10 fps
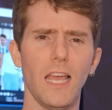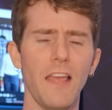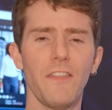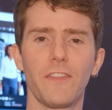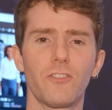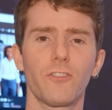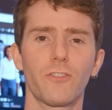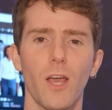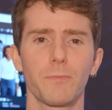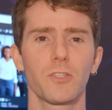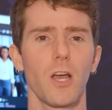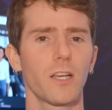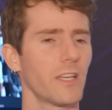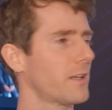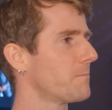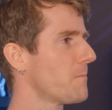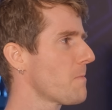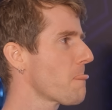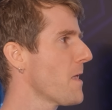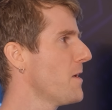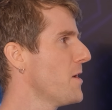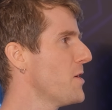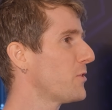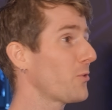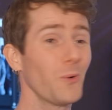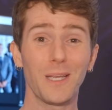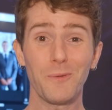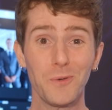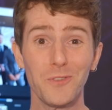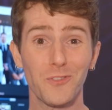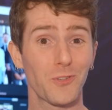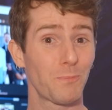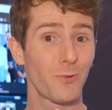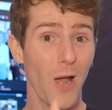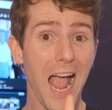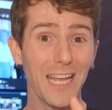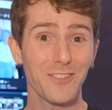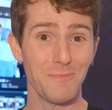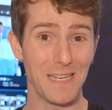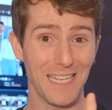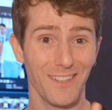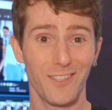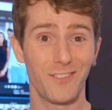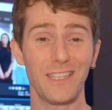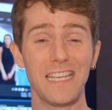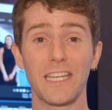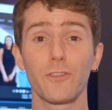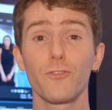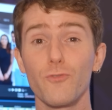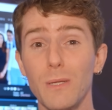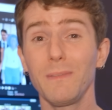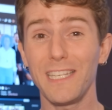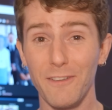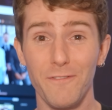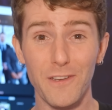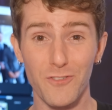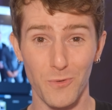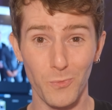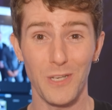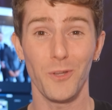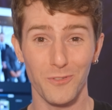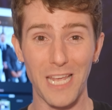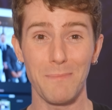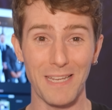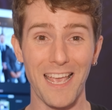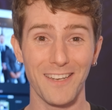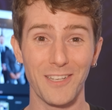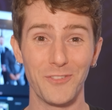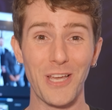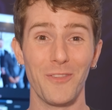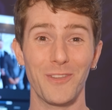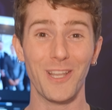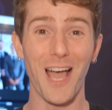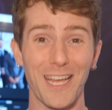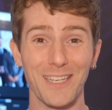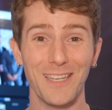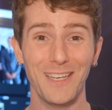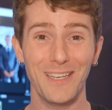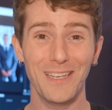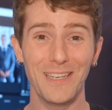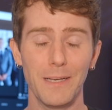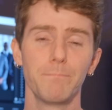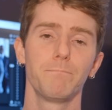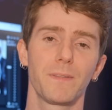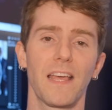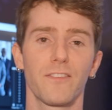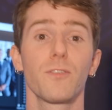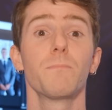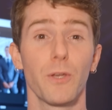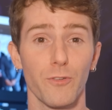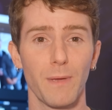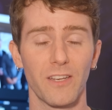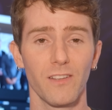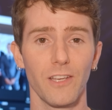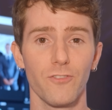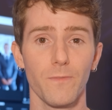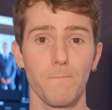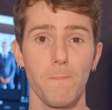and then they just stopped talking. So it wouldn't surprise me to see an extremely efficient Windows gaming handheld down the line, but that's pure speculation.